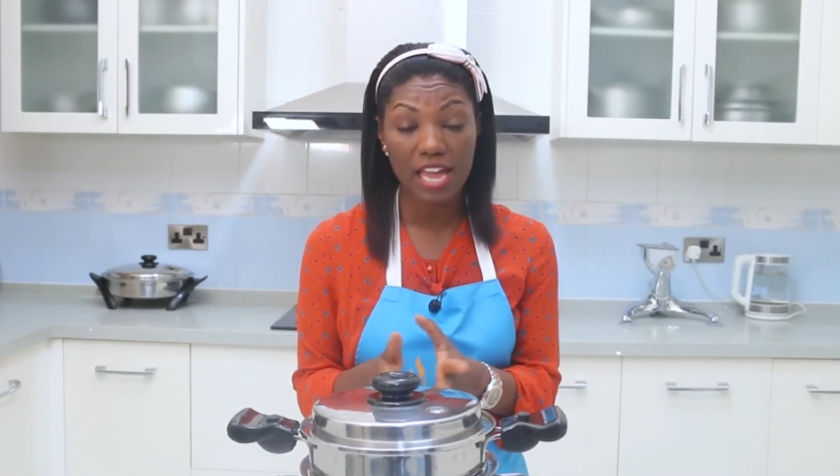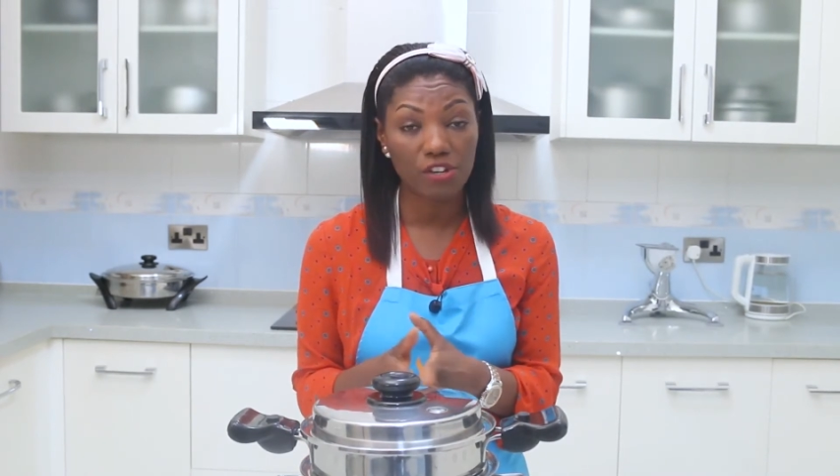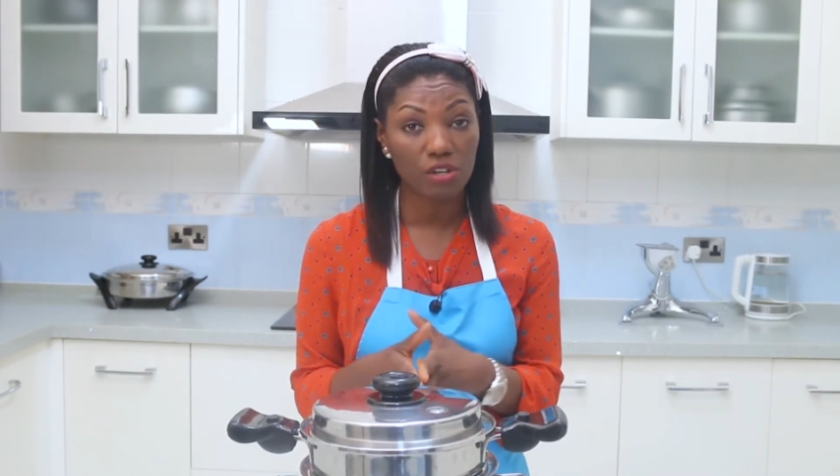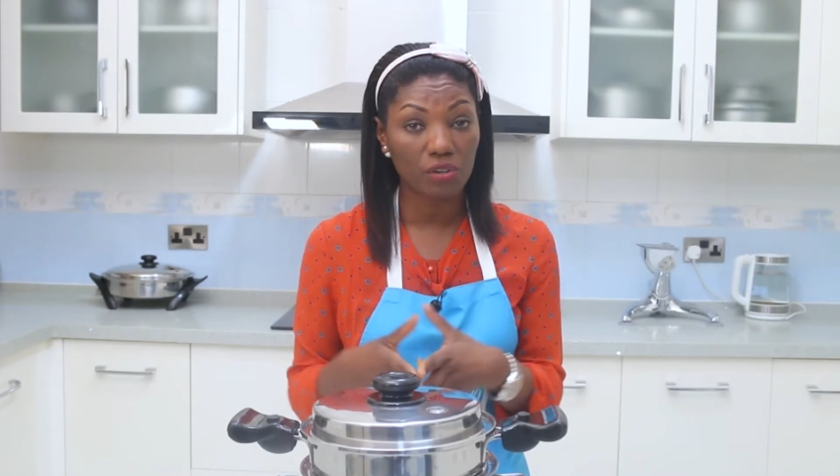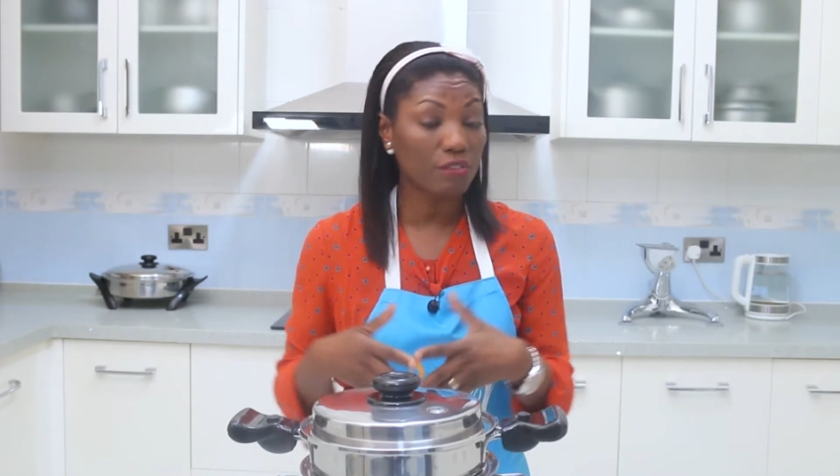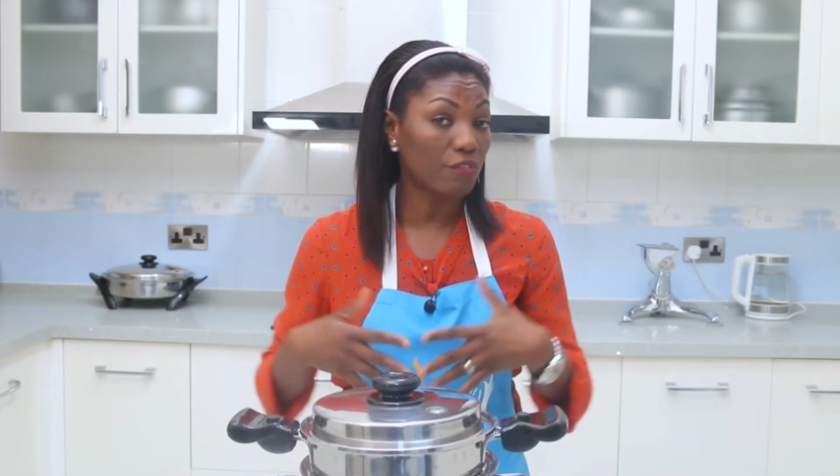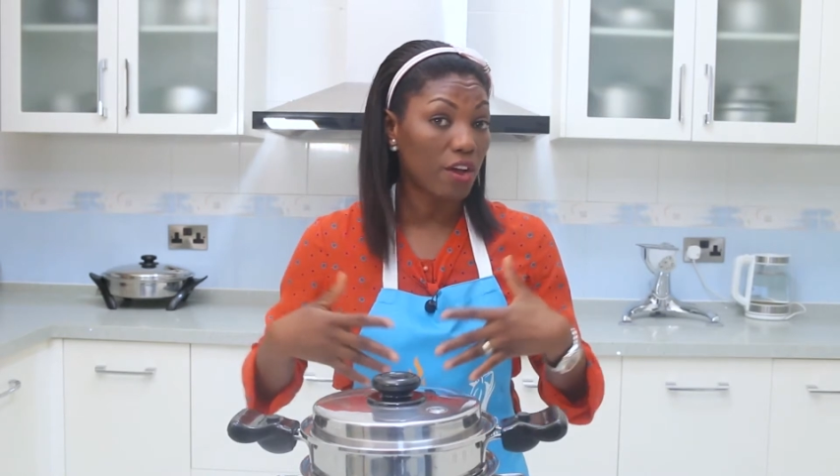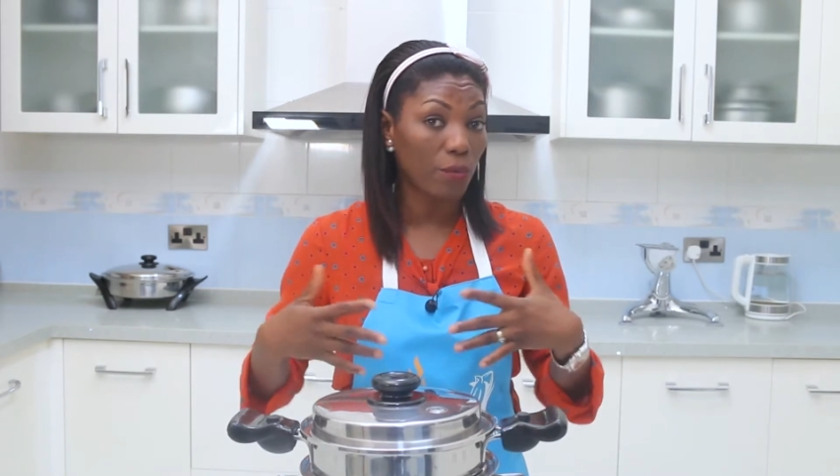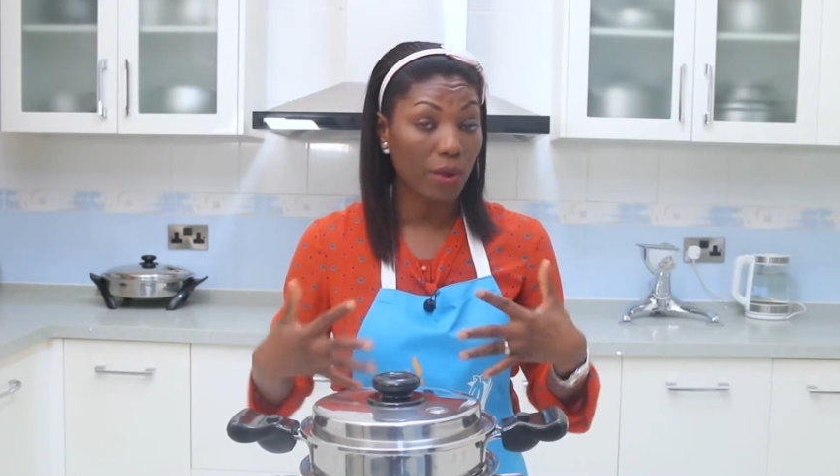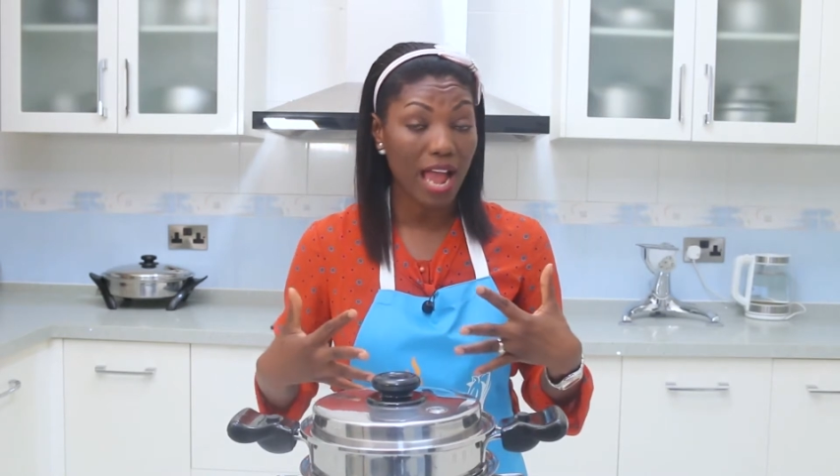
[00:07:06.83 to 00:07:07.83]
and you're looking
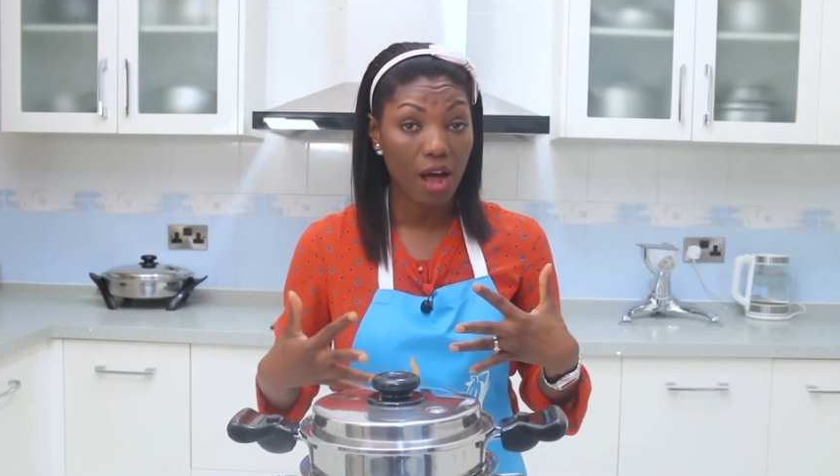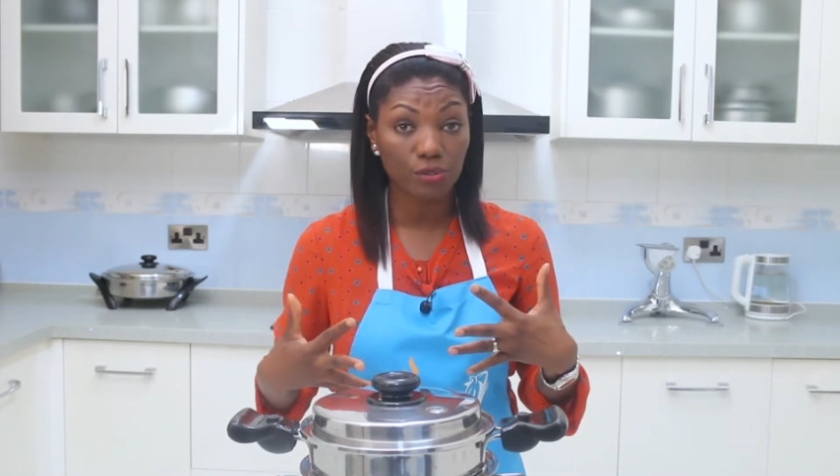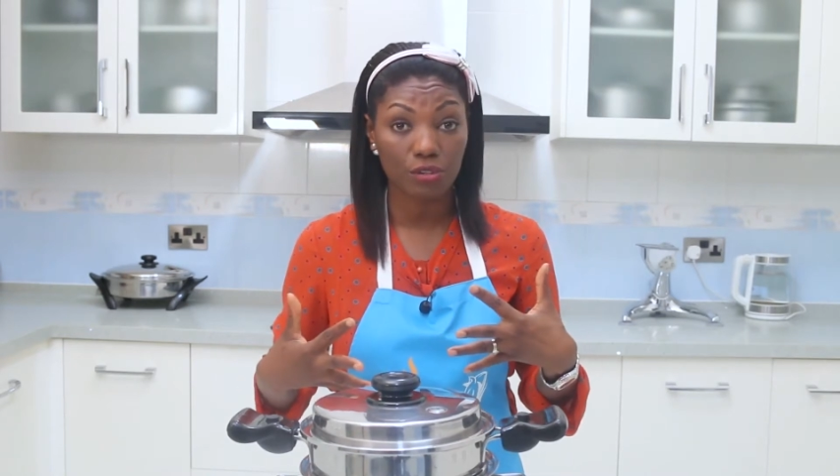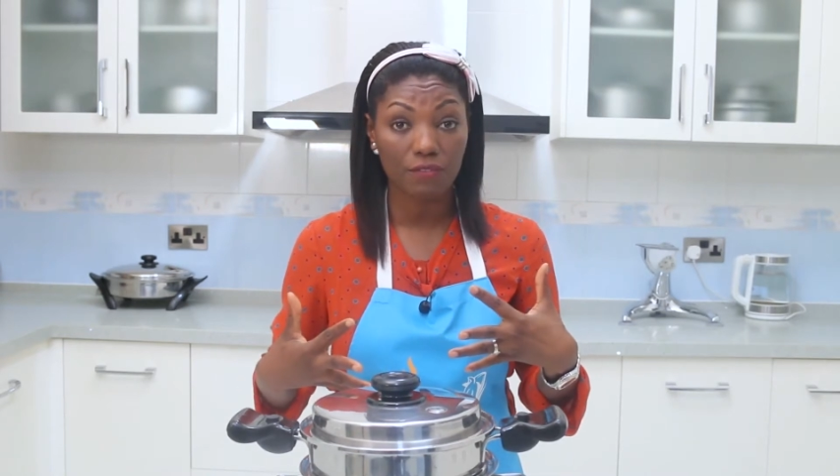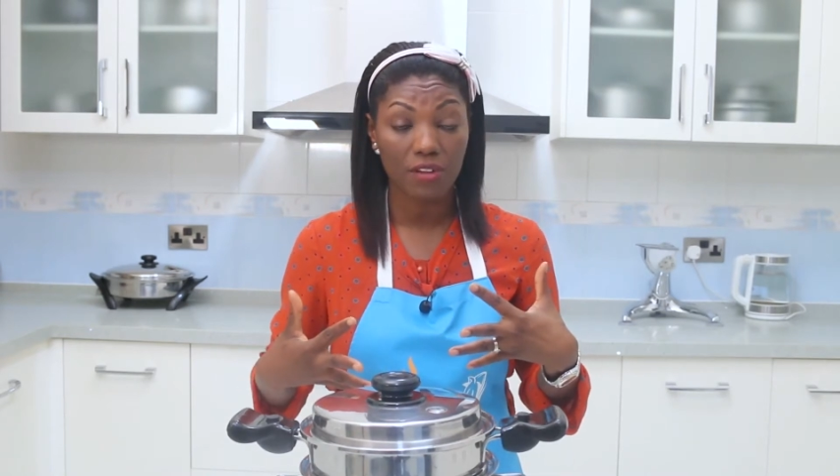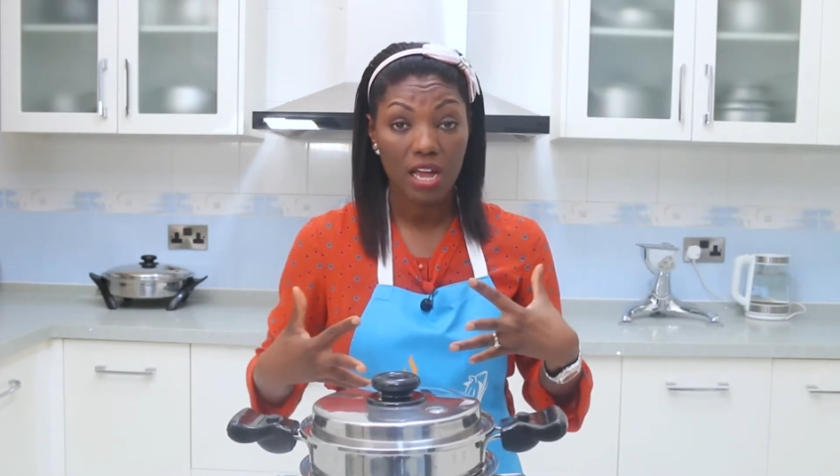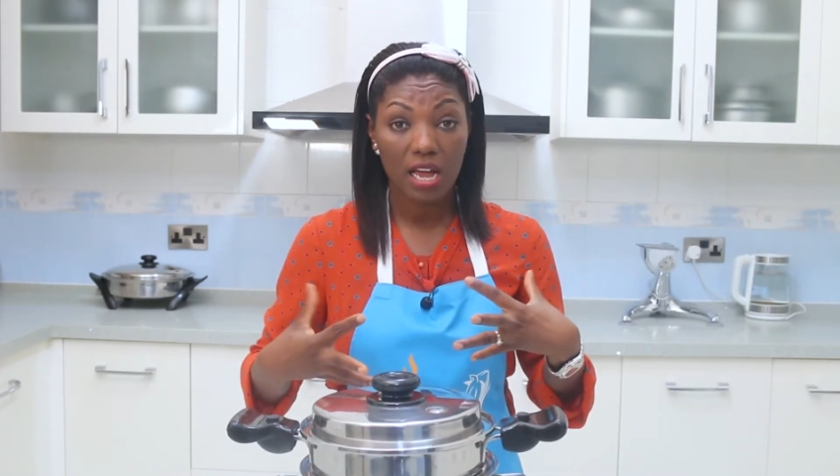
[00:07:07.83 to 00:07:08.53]
for a way out of